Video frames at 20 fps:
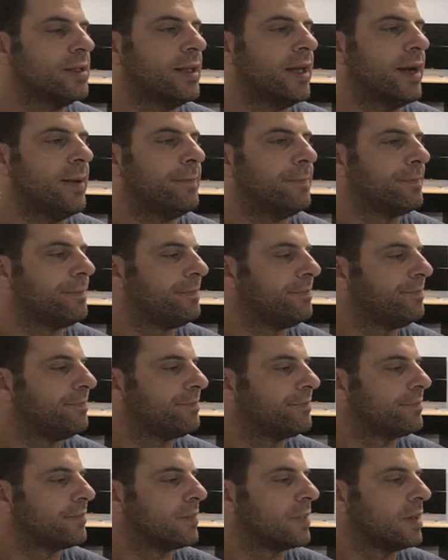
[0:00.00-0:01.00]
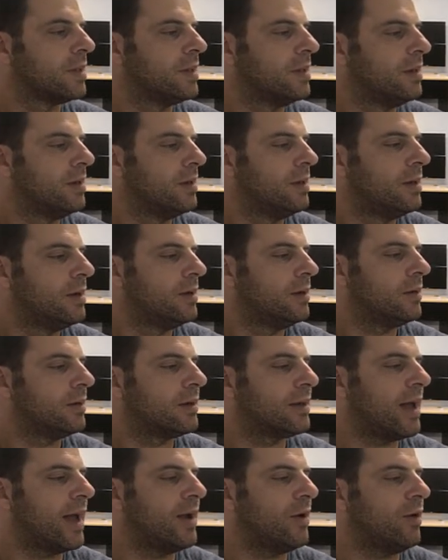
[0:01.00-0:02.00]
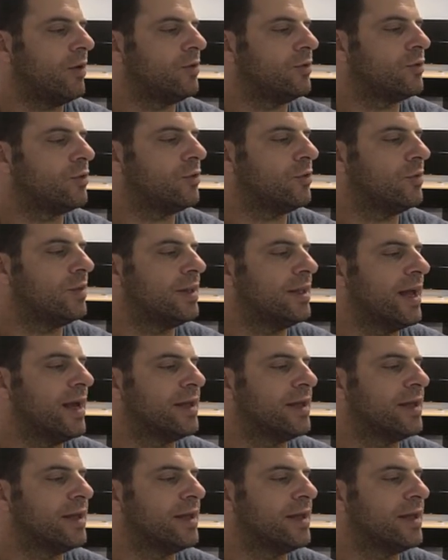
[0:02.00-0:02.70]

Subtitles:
there. Okay, on to the